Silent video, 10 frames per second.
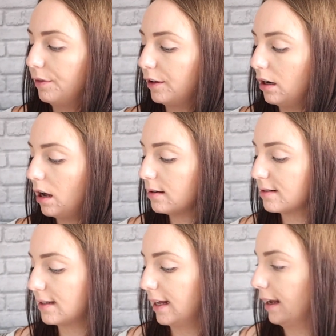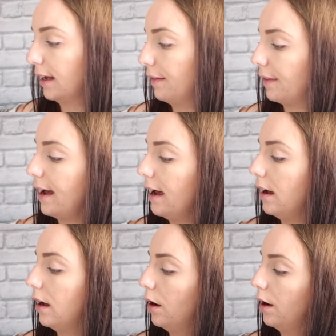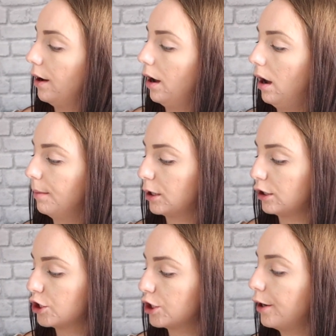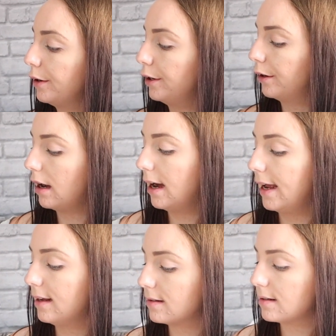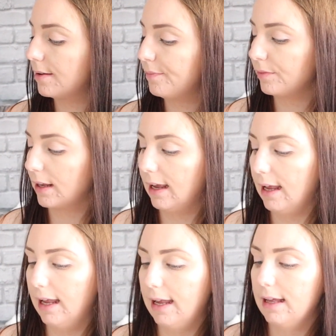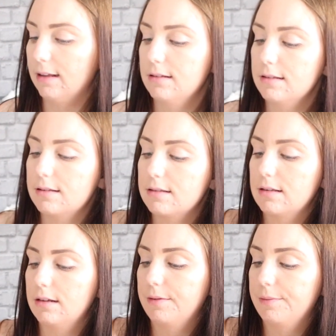the last thing that I'm going to show you guys is,